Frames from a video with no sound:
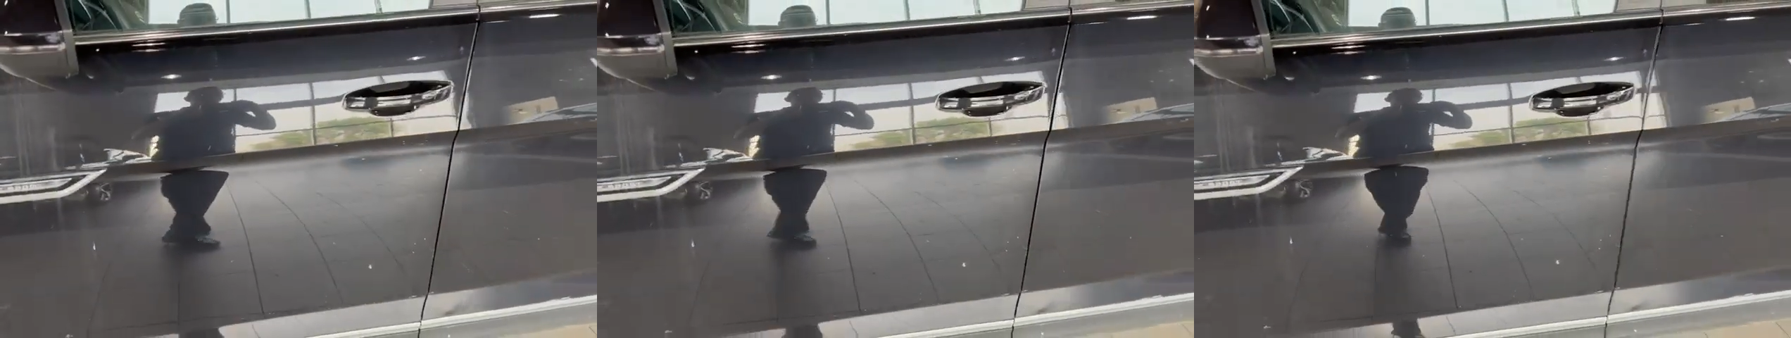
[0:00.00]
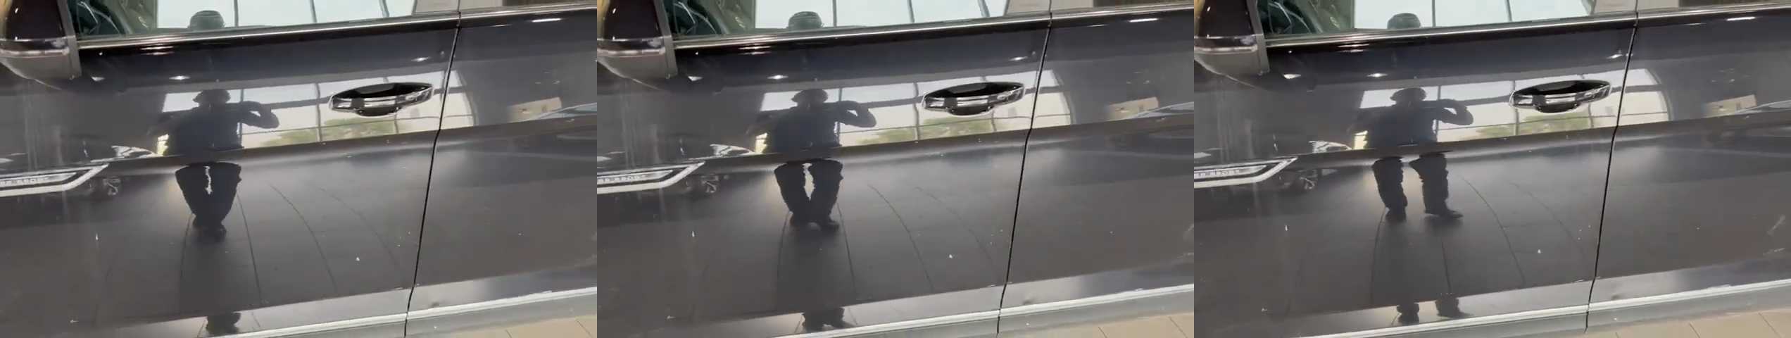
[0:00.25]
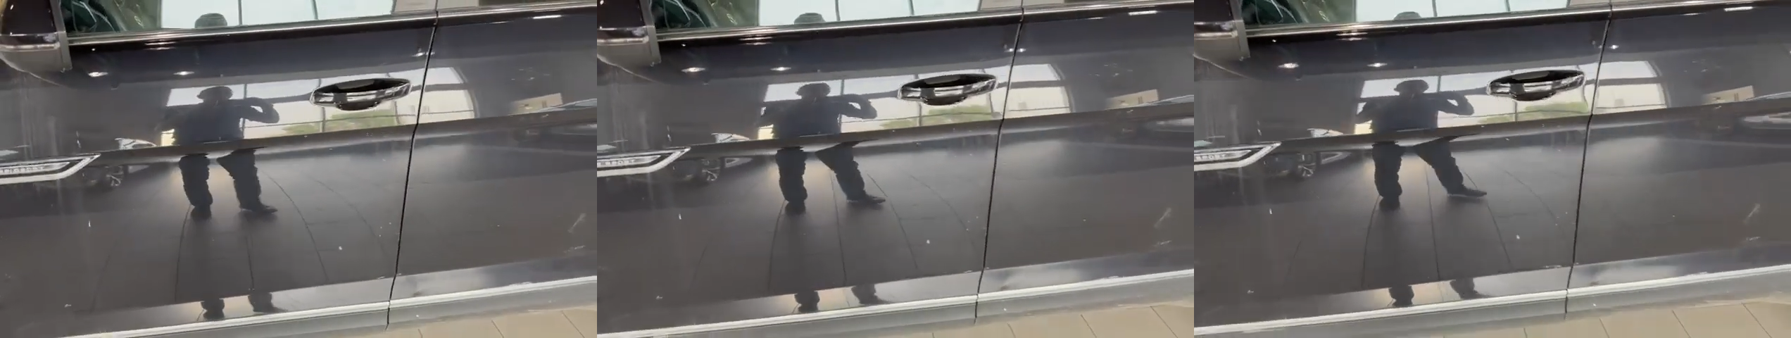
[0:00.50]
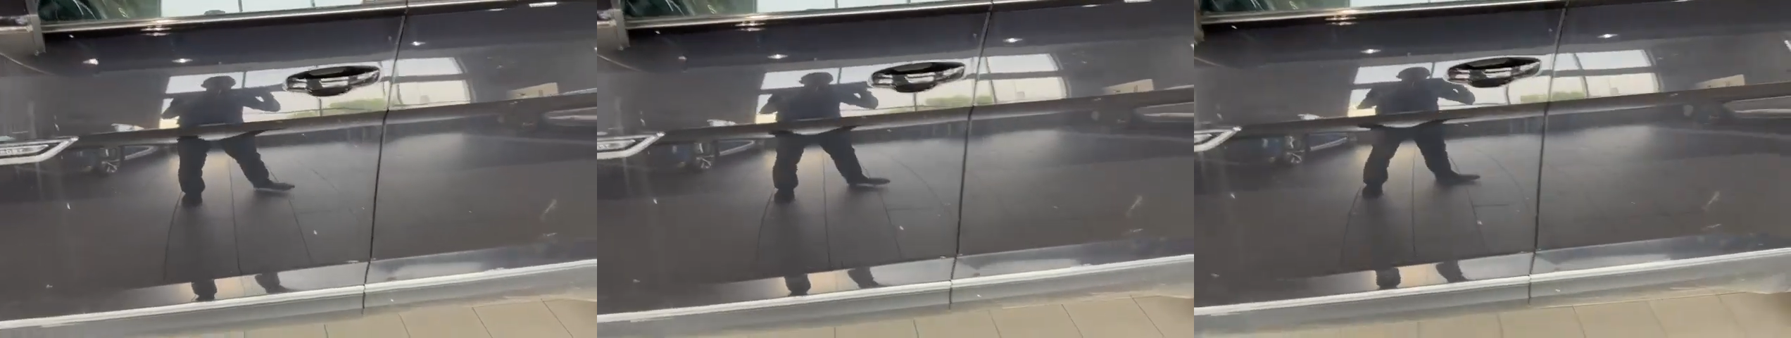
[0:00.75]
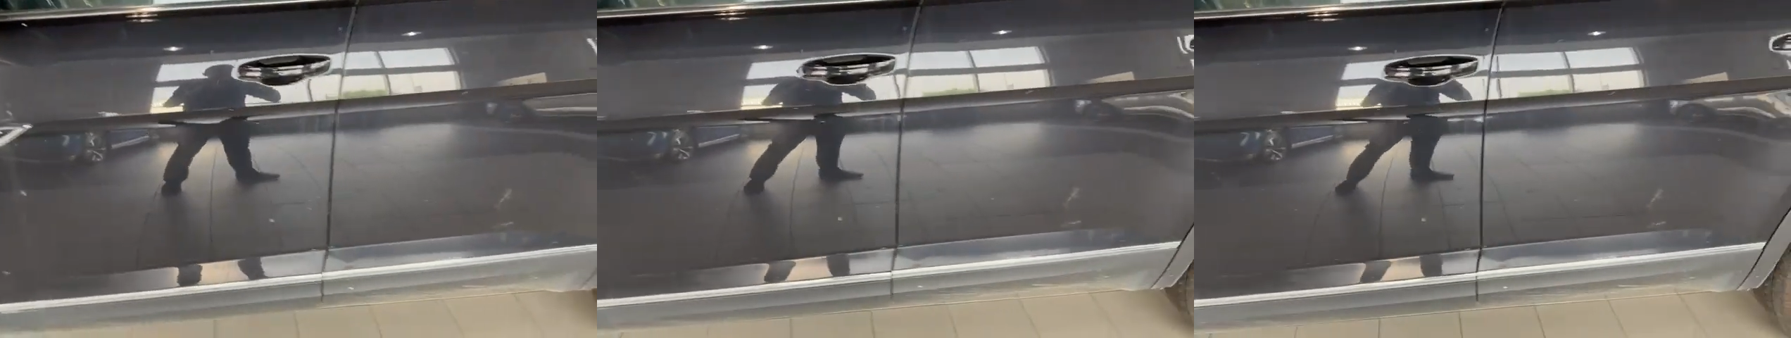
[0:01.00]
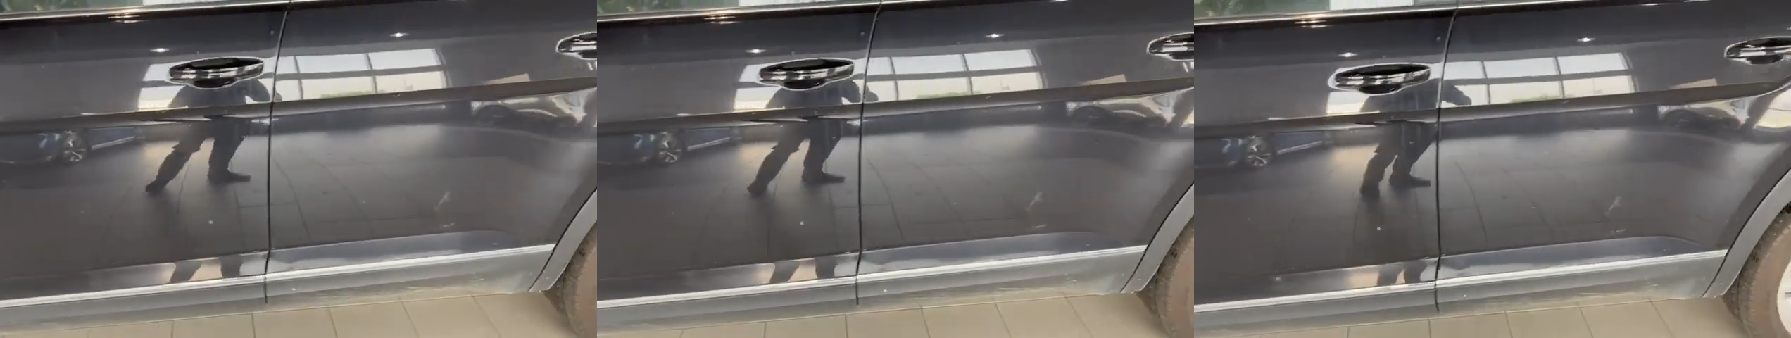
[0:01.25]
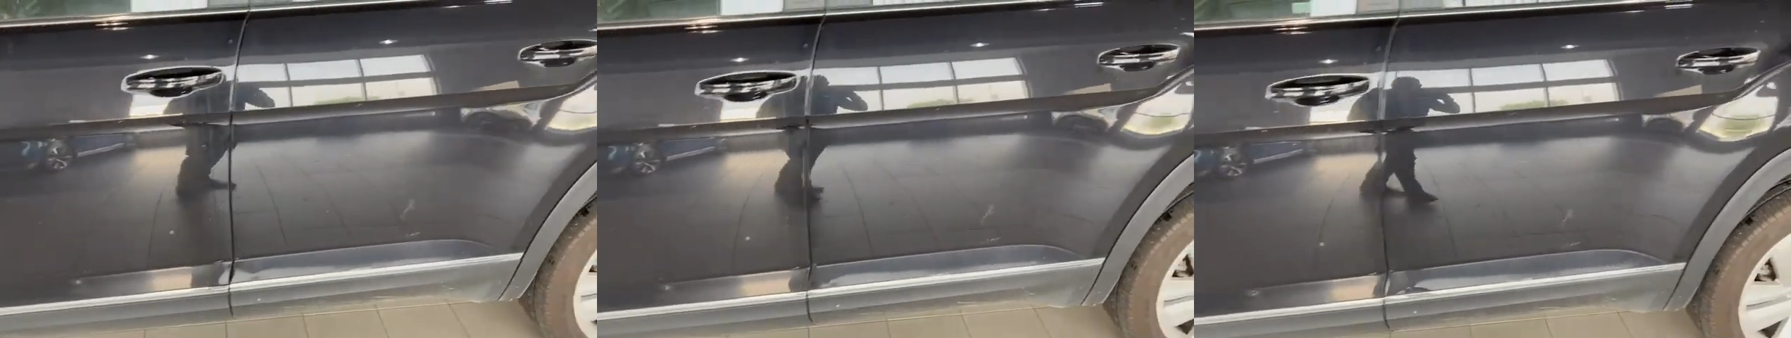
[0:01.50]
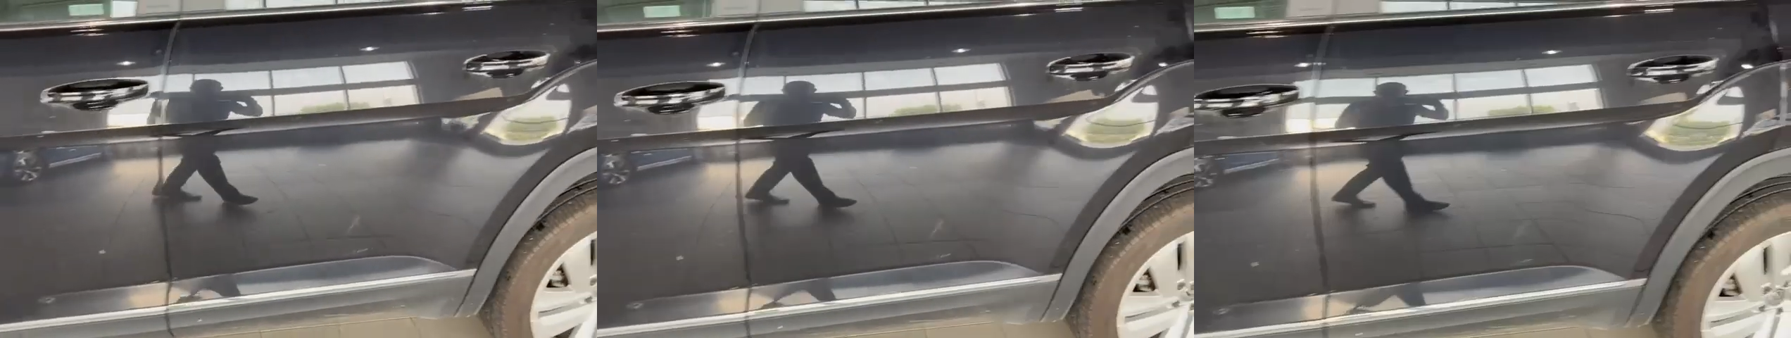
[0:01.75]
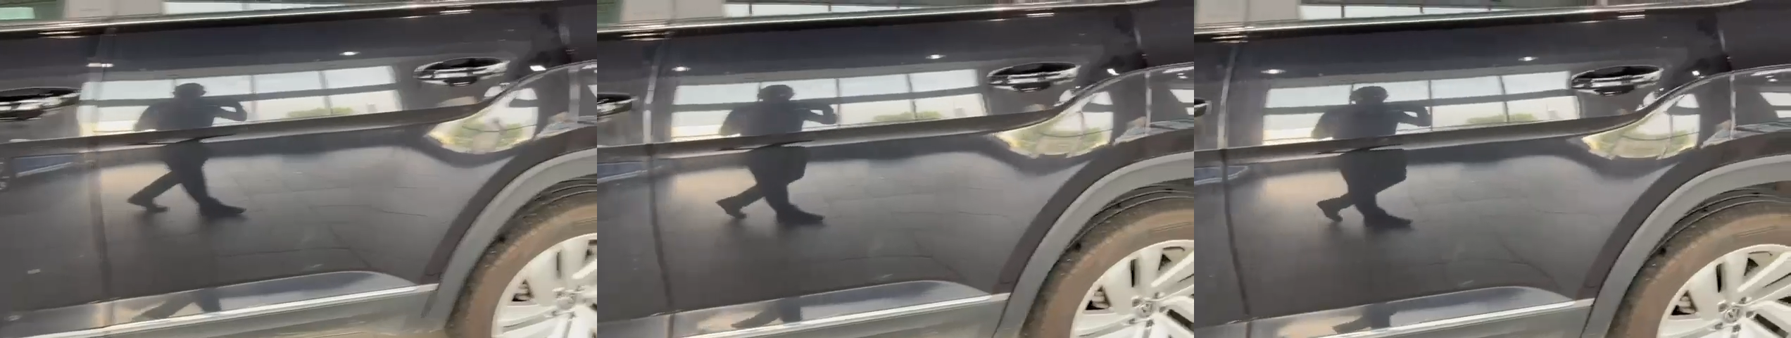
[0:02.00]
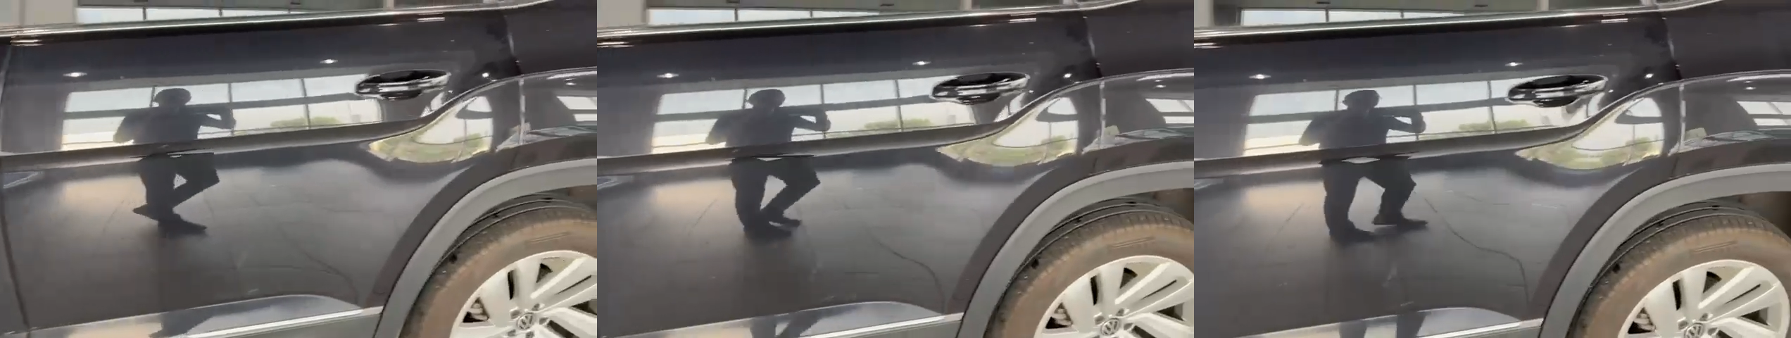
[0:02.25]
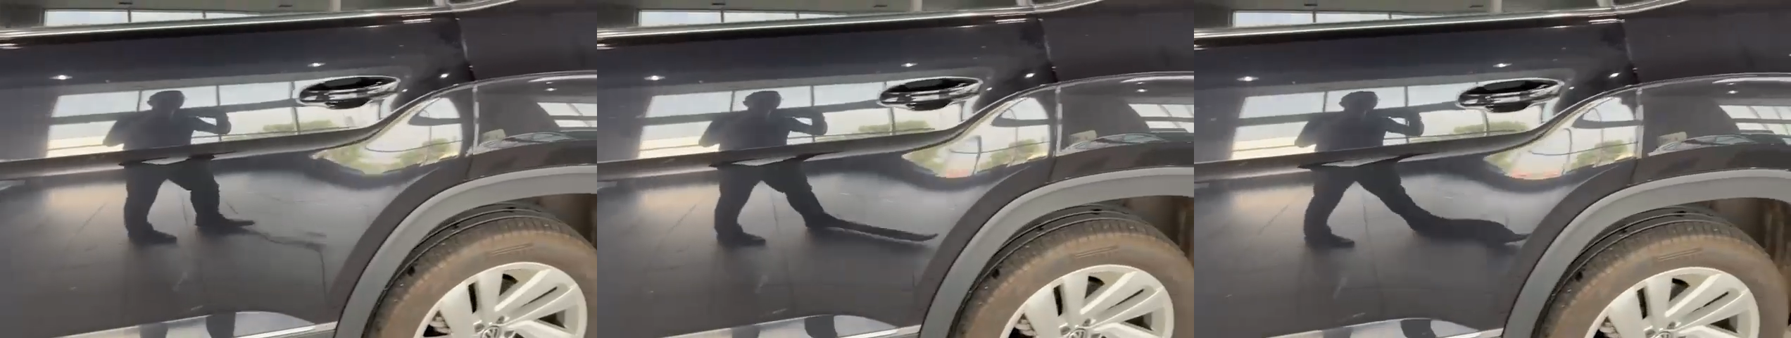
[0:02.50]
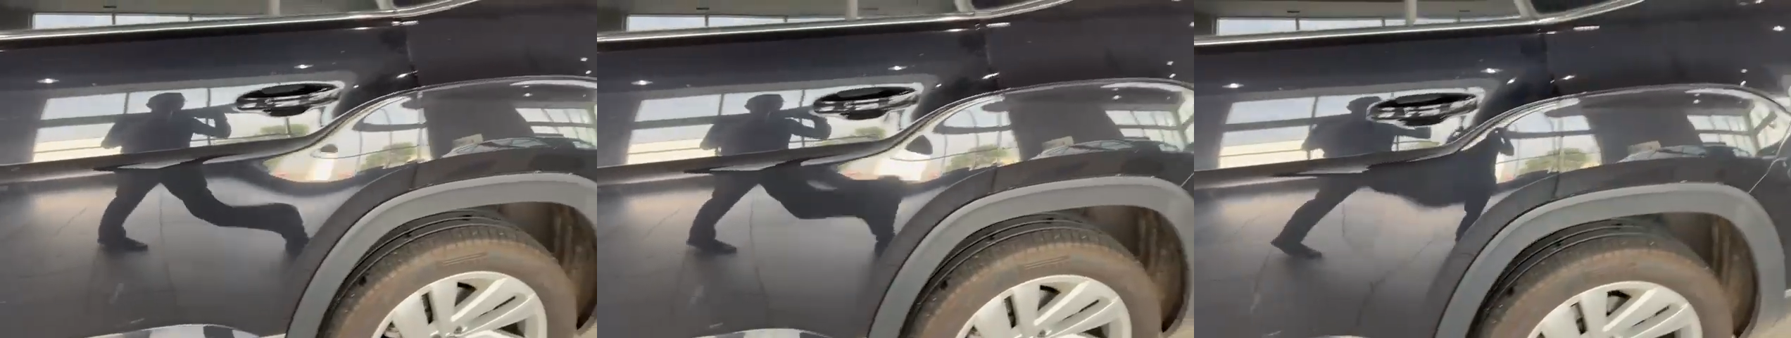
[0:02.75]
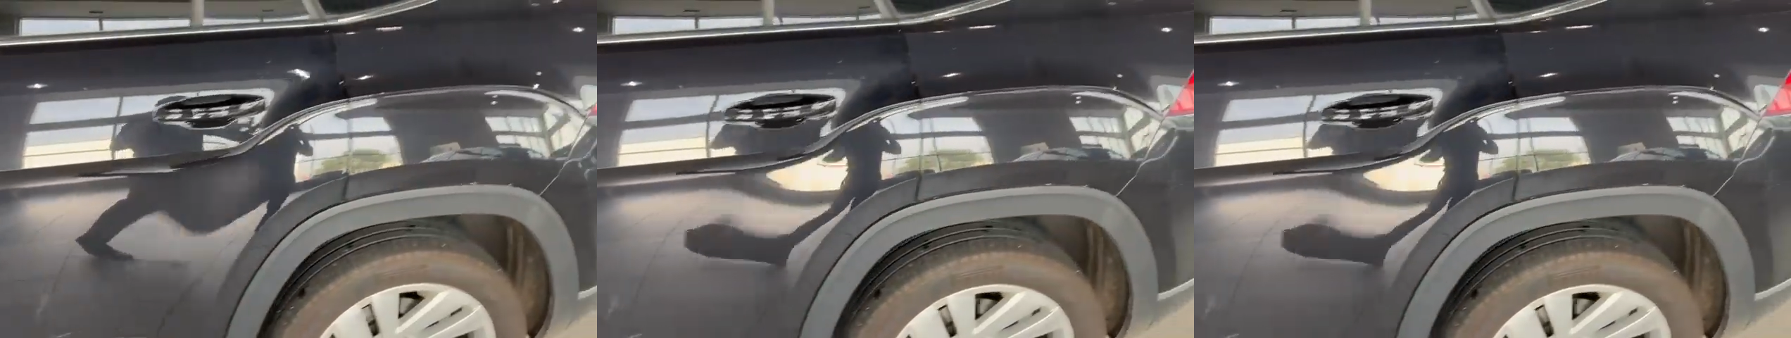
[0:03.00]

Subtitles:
[unreadable: no face in view]